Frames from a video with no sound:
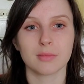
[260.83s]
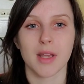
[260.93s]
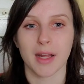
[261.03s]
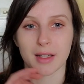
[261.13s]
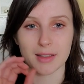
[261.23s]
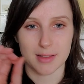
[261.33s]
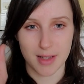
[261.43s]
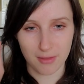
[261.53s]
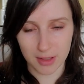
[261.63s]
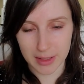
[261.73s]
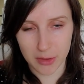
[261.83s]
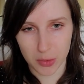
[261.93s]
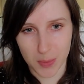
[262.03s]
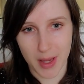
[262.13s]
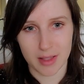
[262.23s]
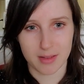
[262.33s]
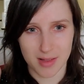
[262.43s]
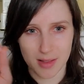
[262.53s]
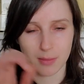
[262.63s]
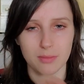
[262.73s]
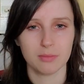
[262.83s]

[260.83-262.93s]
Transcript: And definitely use pins.